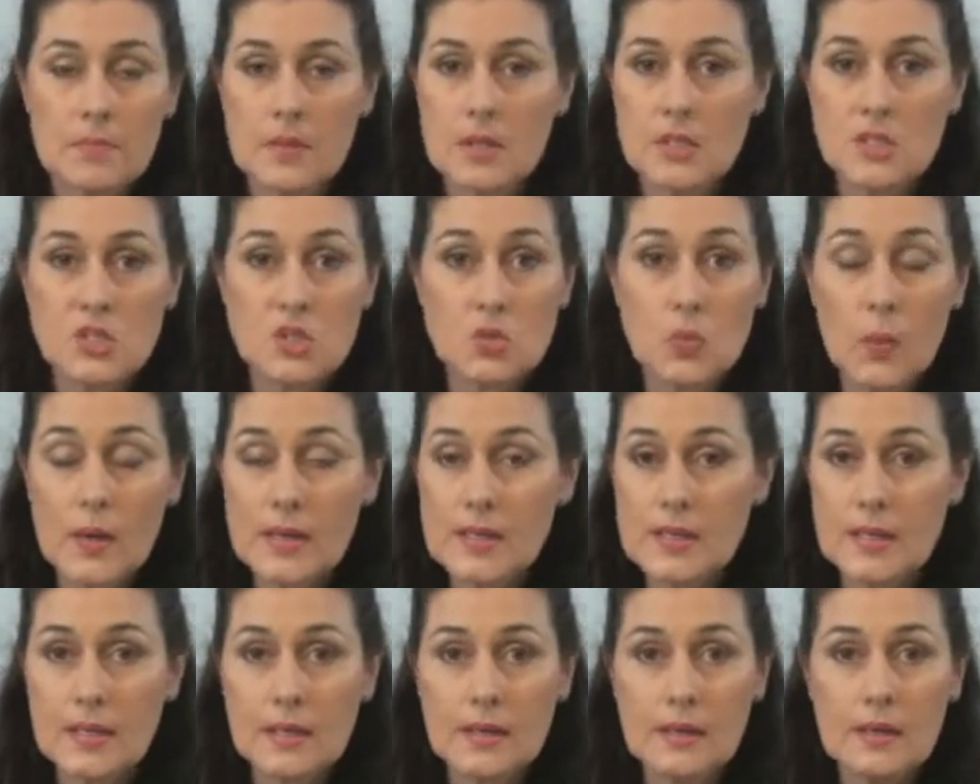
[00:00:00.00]

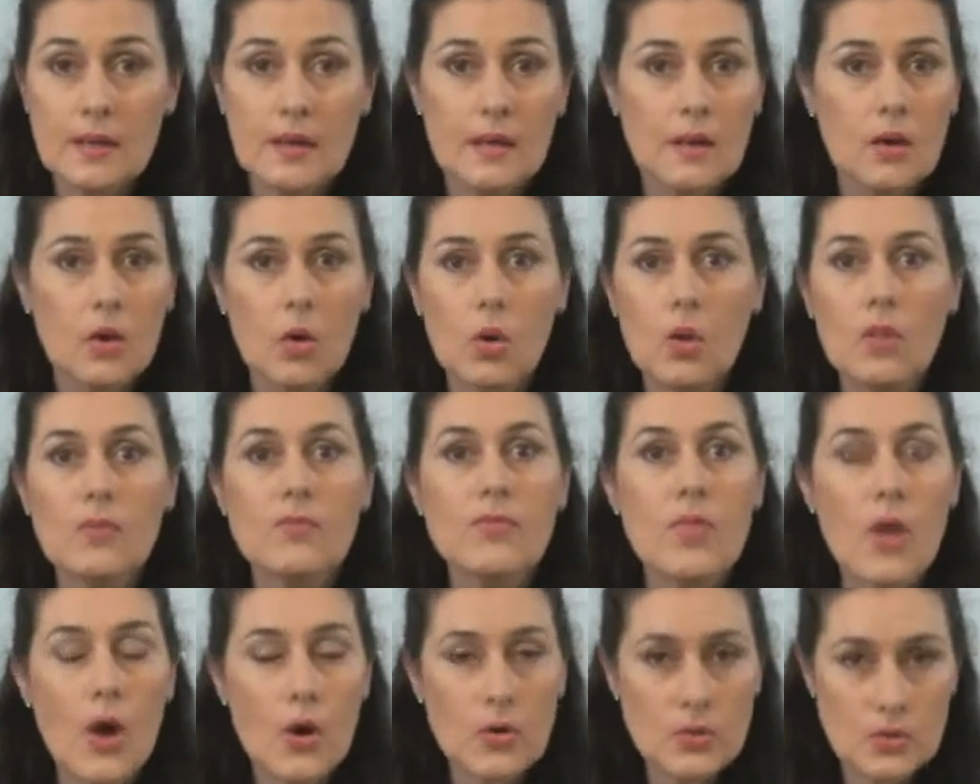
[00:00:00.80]
sweating, all
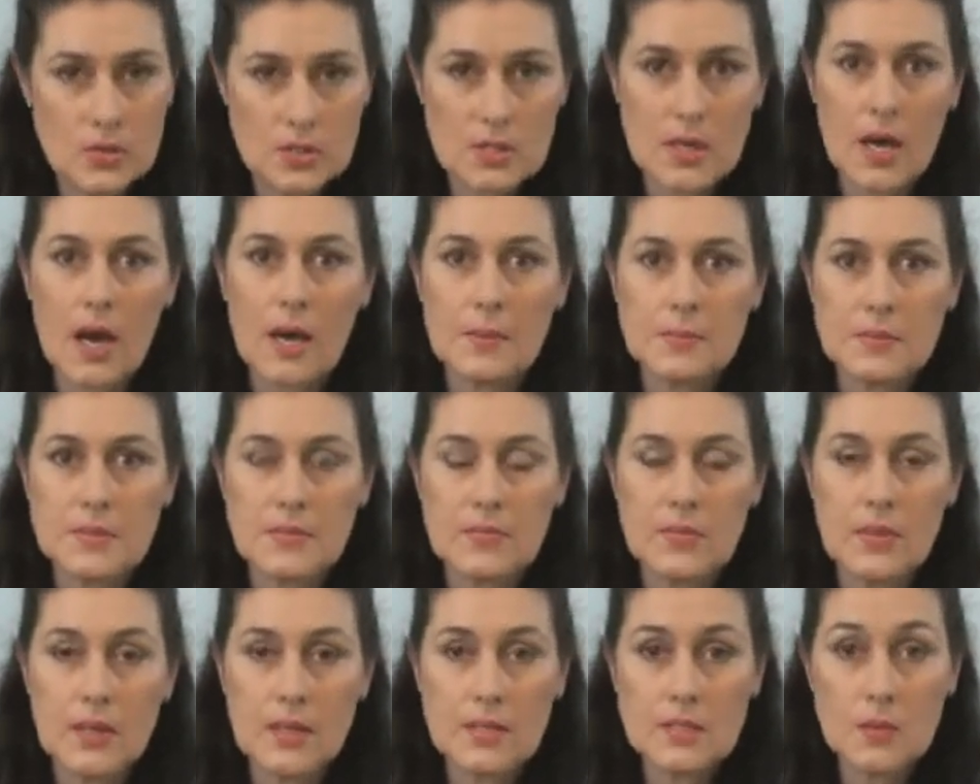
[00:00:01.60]
of those types
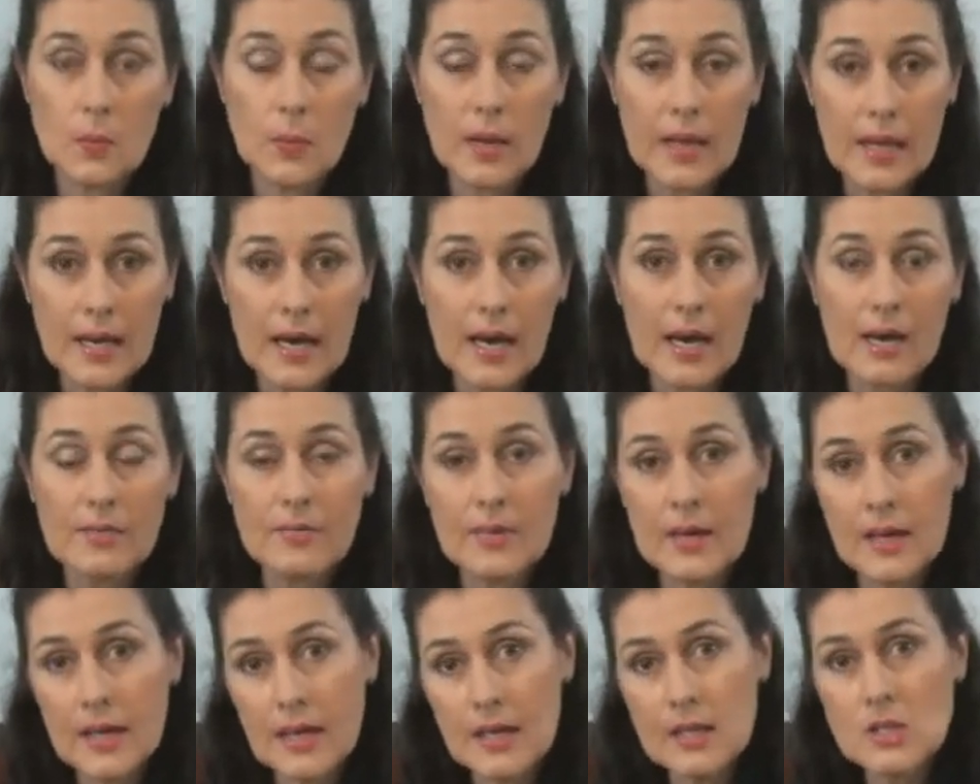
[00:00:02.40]
of things. And we
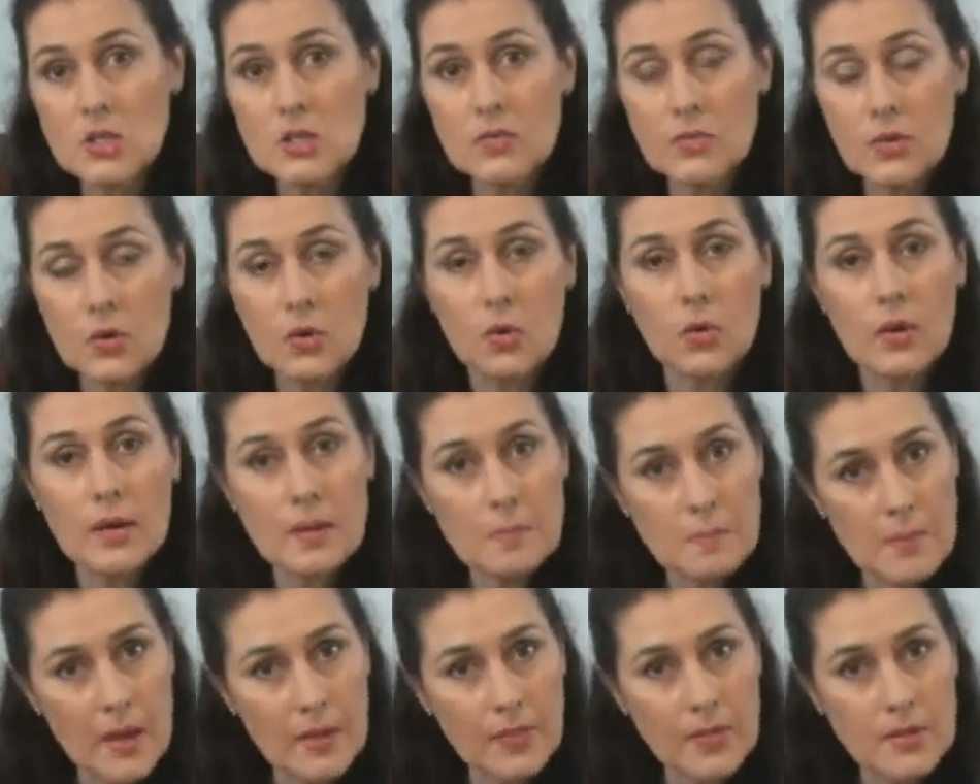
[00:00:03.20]
cover each of the
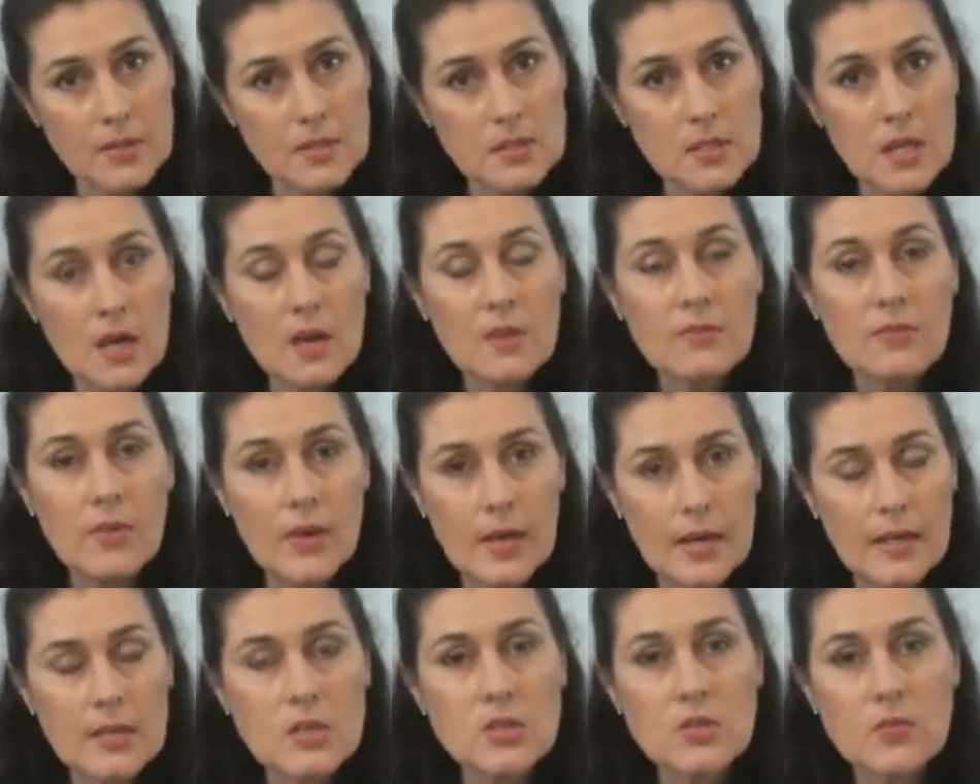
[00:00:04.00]
cooking methods
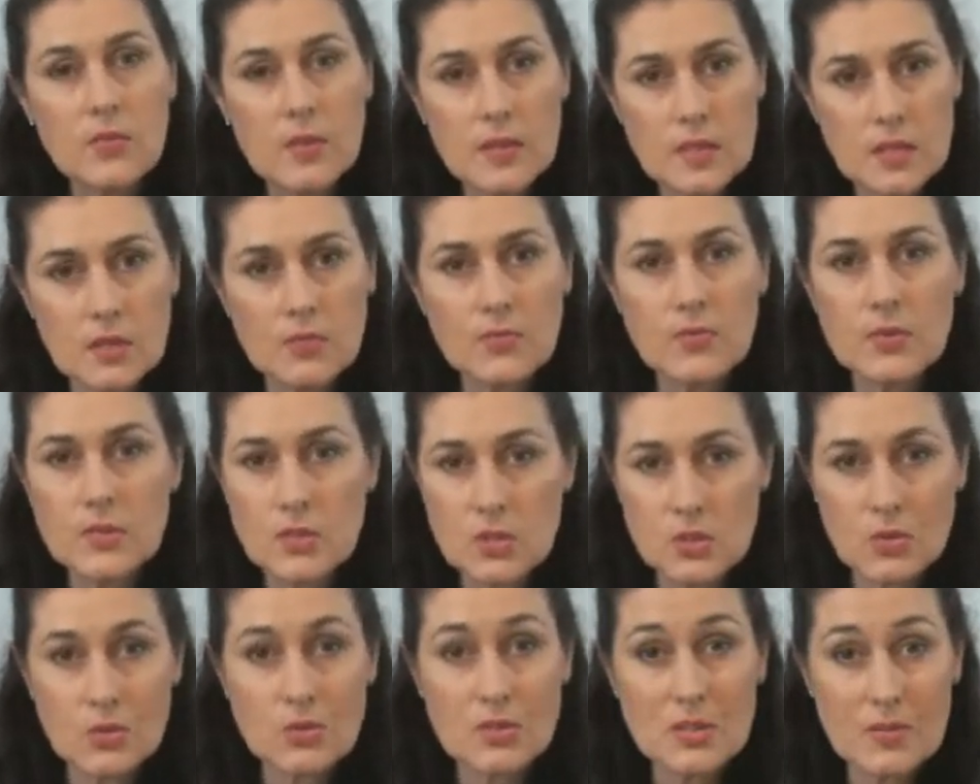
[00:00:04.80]
for each of the
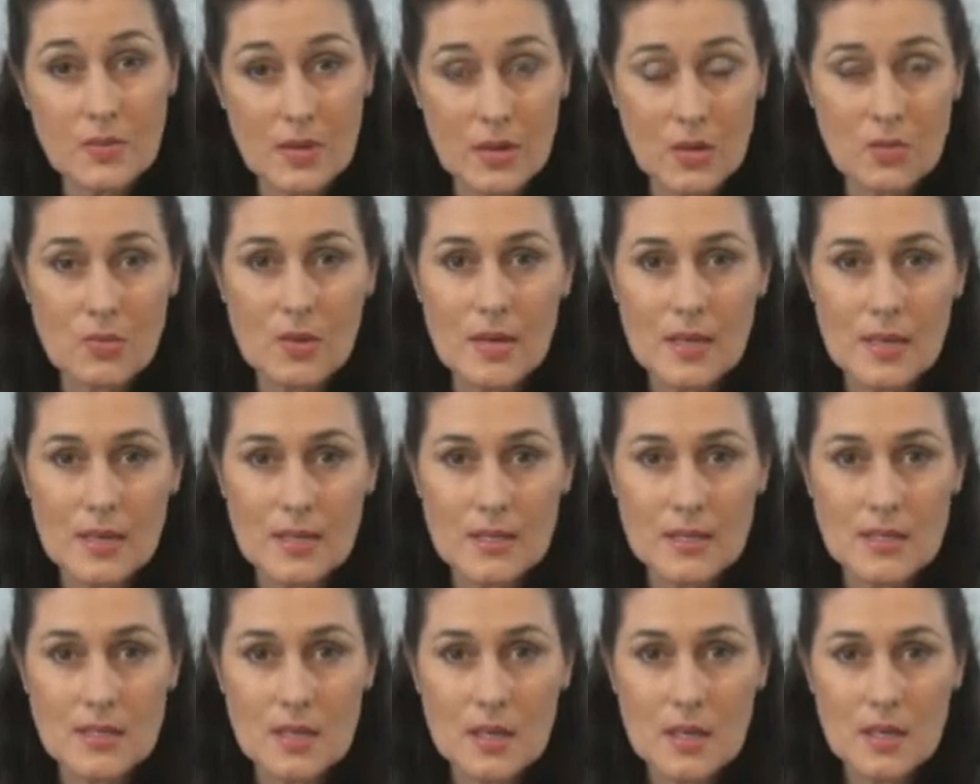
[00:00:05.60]
different sorts of
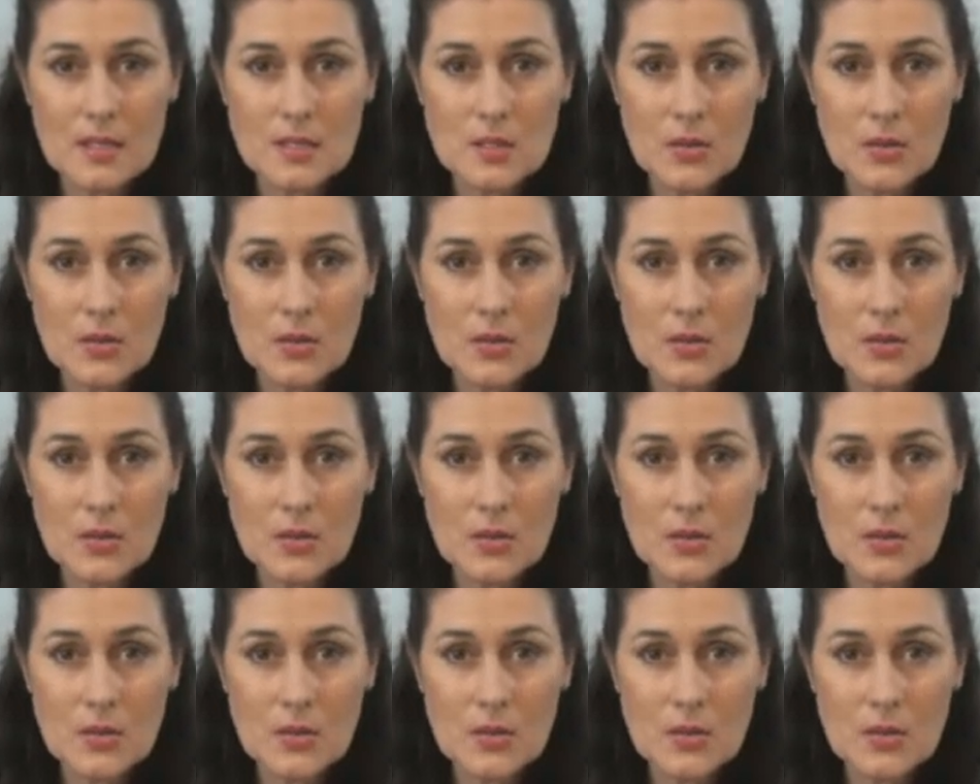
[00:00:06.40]
ingredients.